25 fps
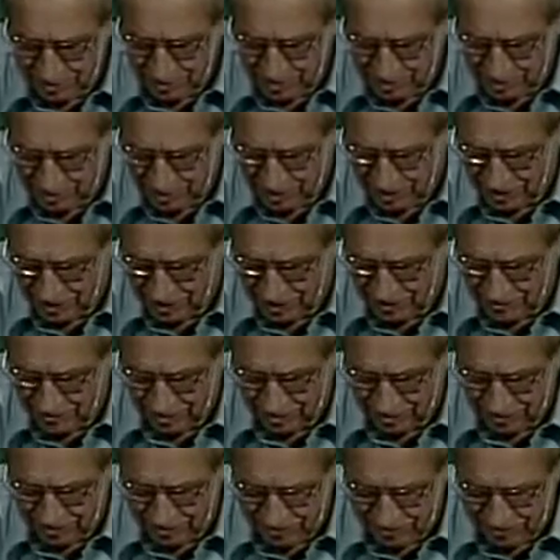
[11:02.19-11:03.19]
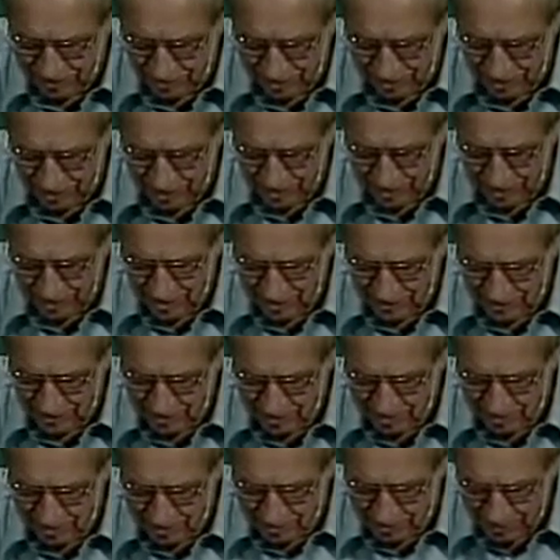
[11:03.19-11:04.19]
himself the form of
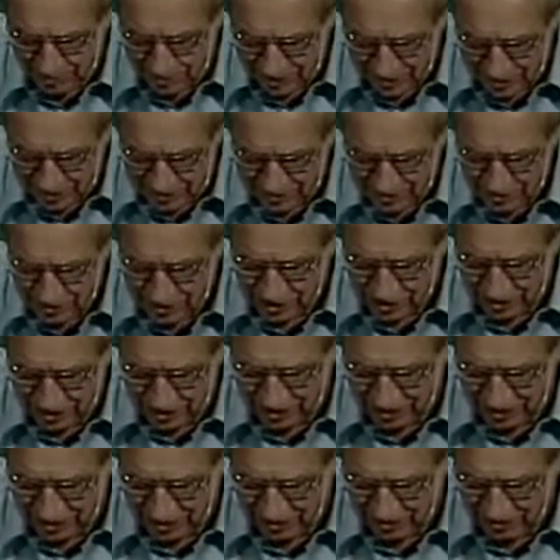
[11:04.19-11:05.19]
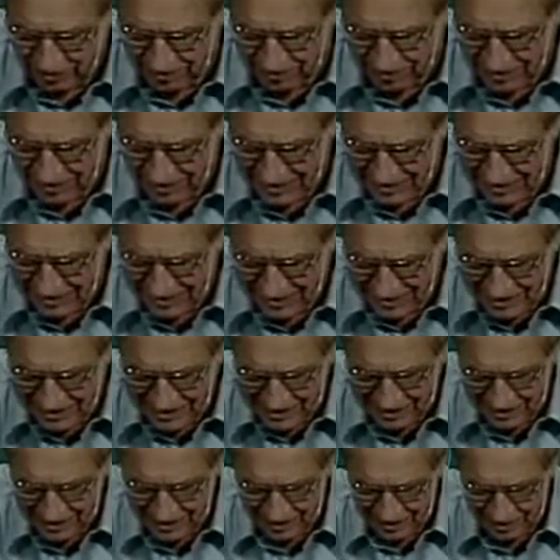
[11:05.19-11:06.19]
a bondslave
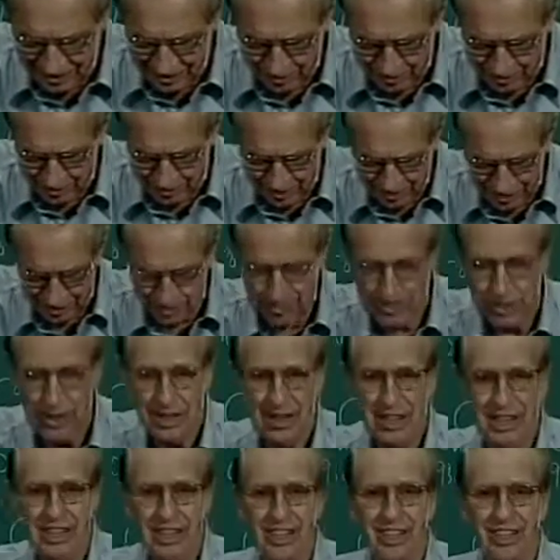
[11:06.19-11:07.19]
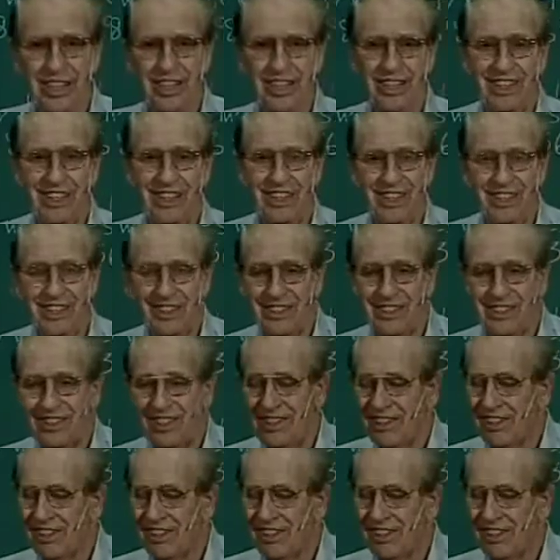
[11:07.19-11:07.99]
and was made in the